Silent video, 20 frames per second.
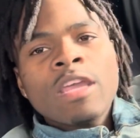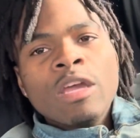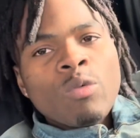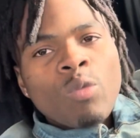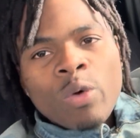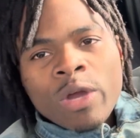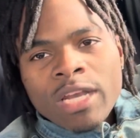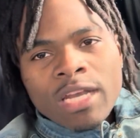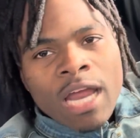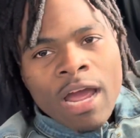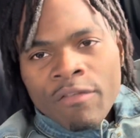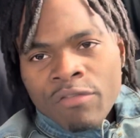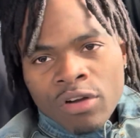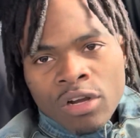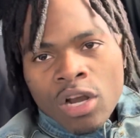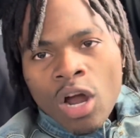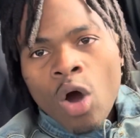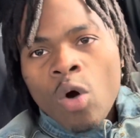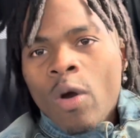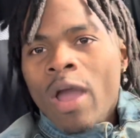We never
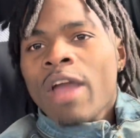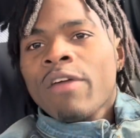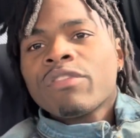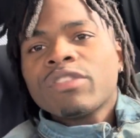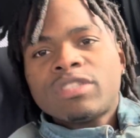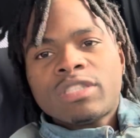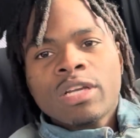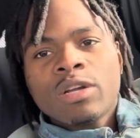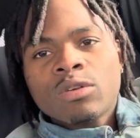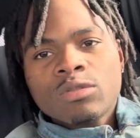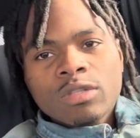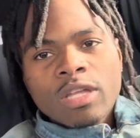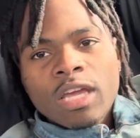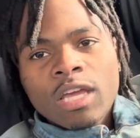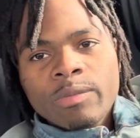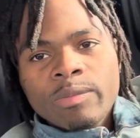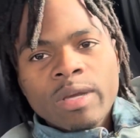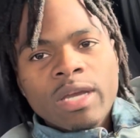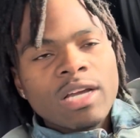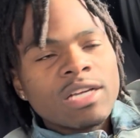know every single
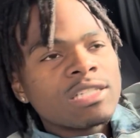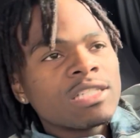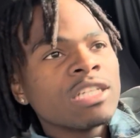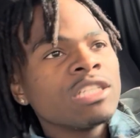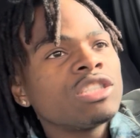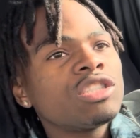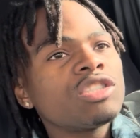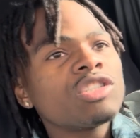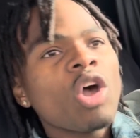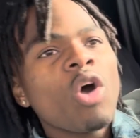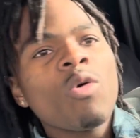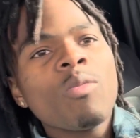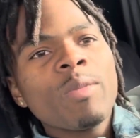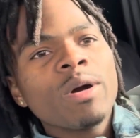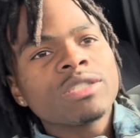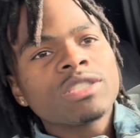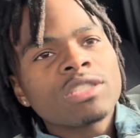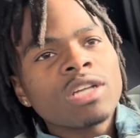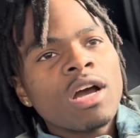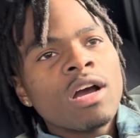thing, because it's so
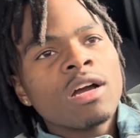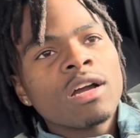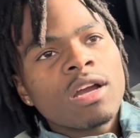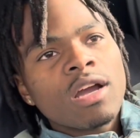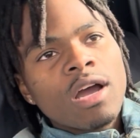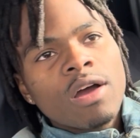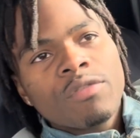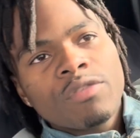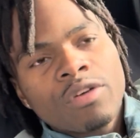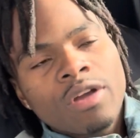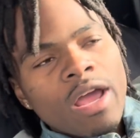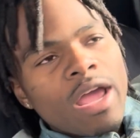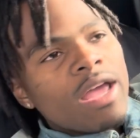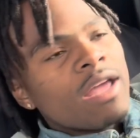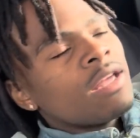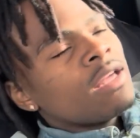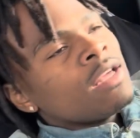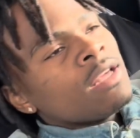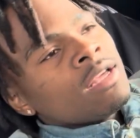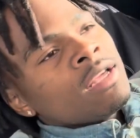much to uncover that
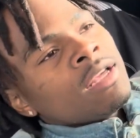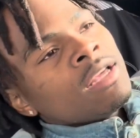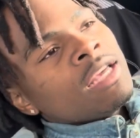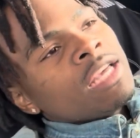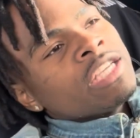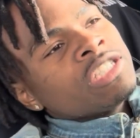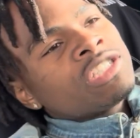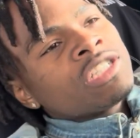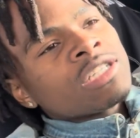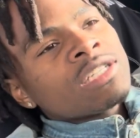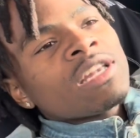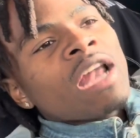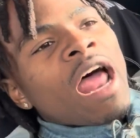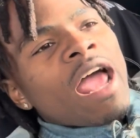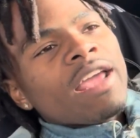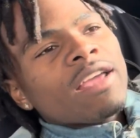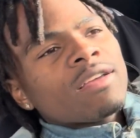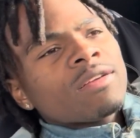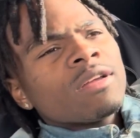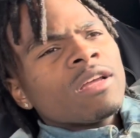it's just
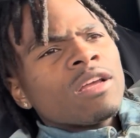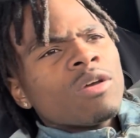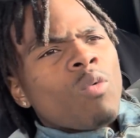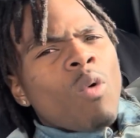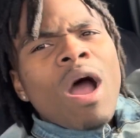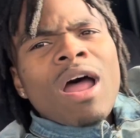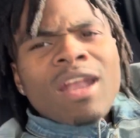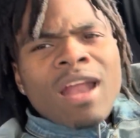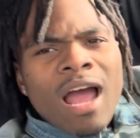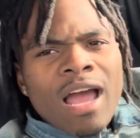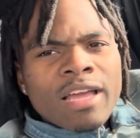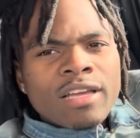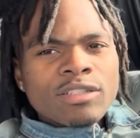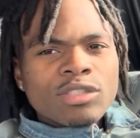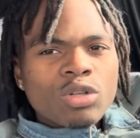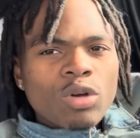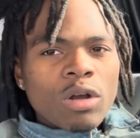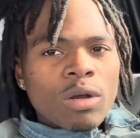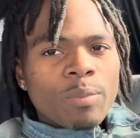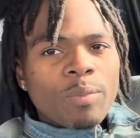like, why not
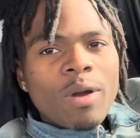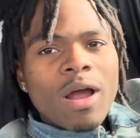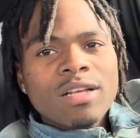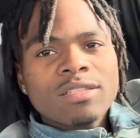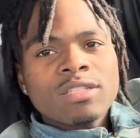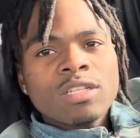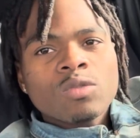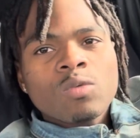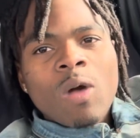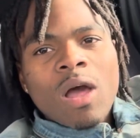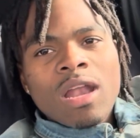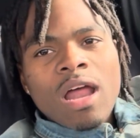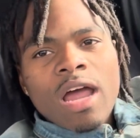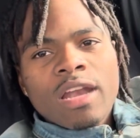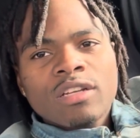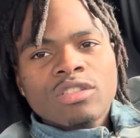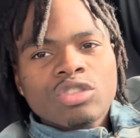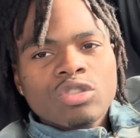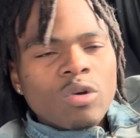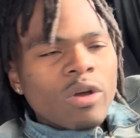enjoy the process? Why not
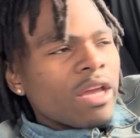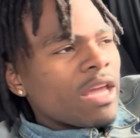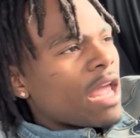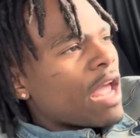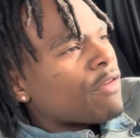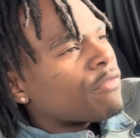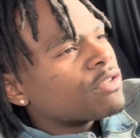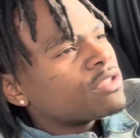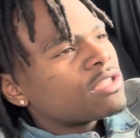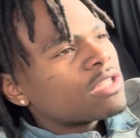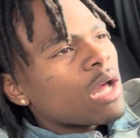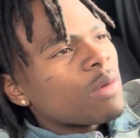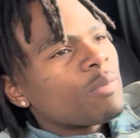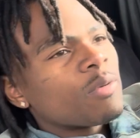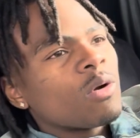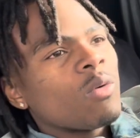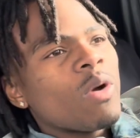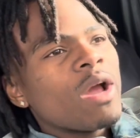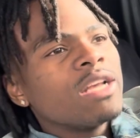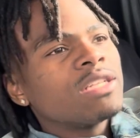enjoy every step of
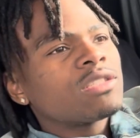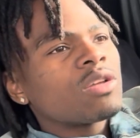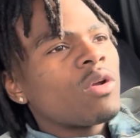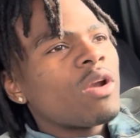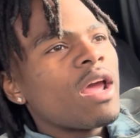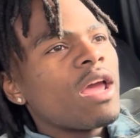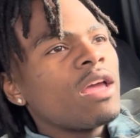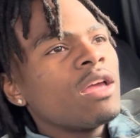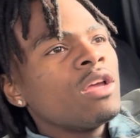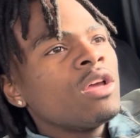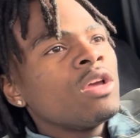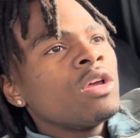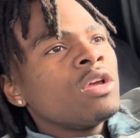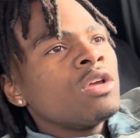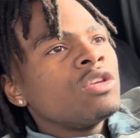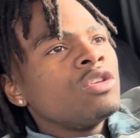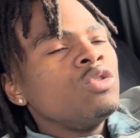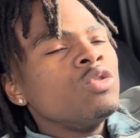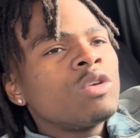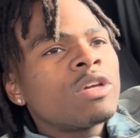the way so that
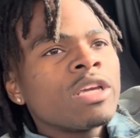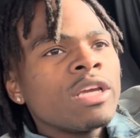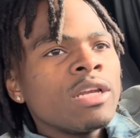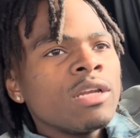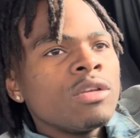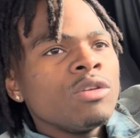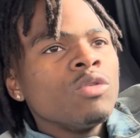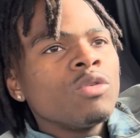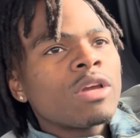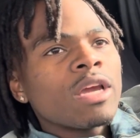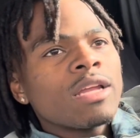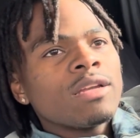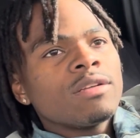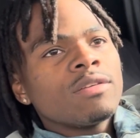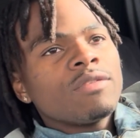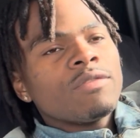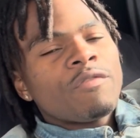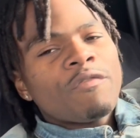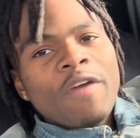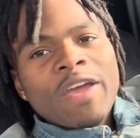you can
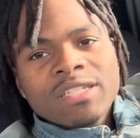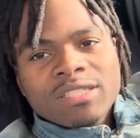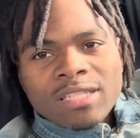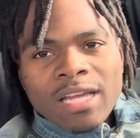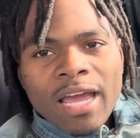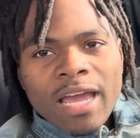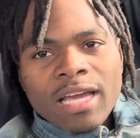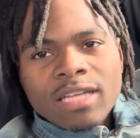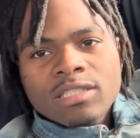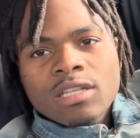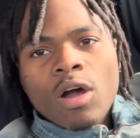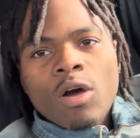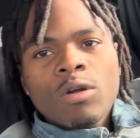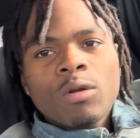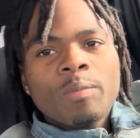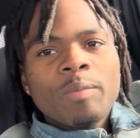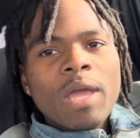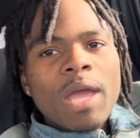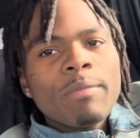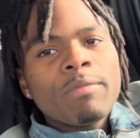face it hands-on
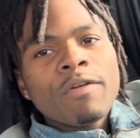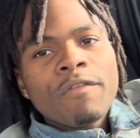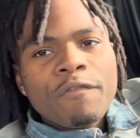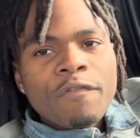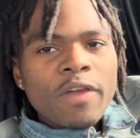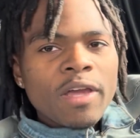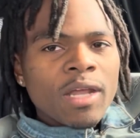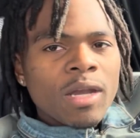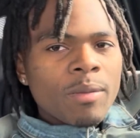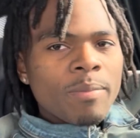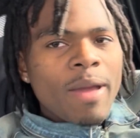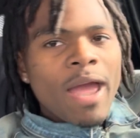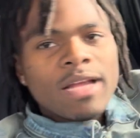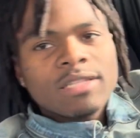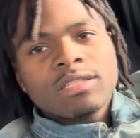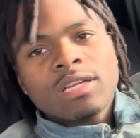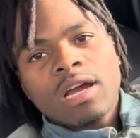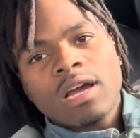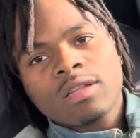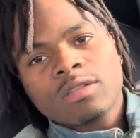and be able to feed it back
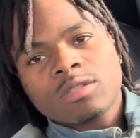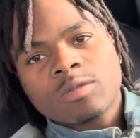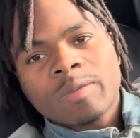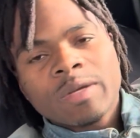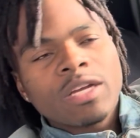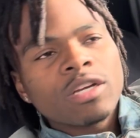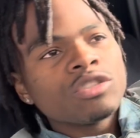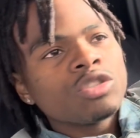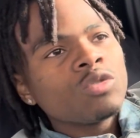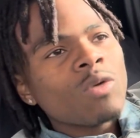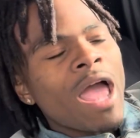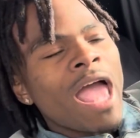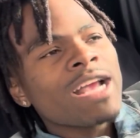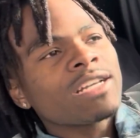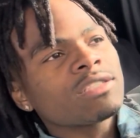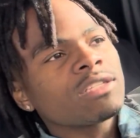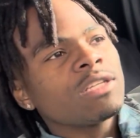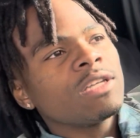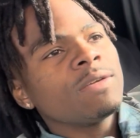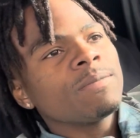to others, because you
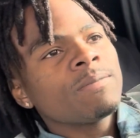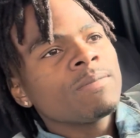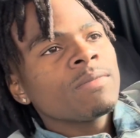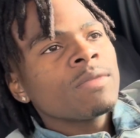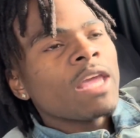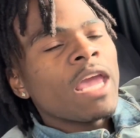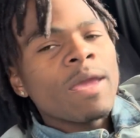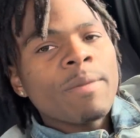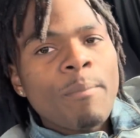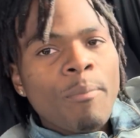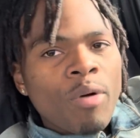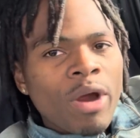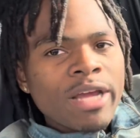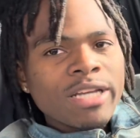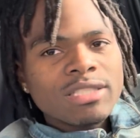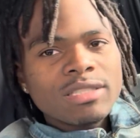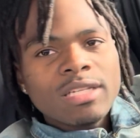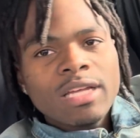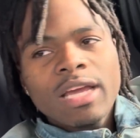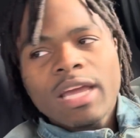actually
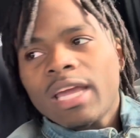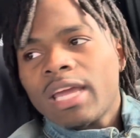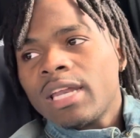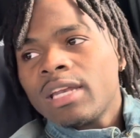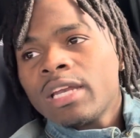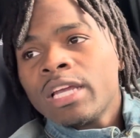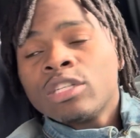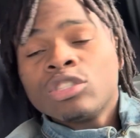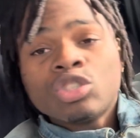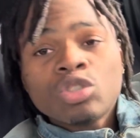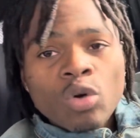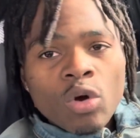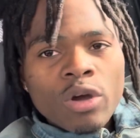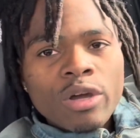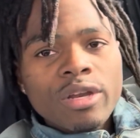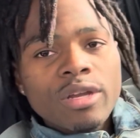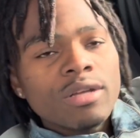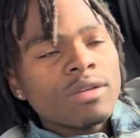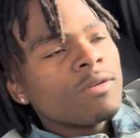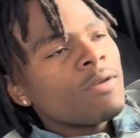embraced it and
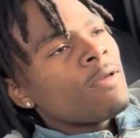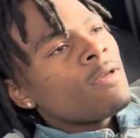enjoyed it.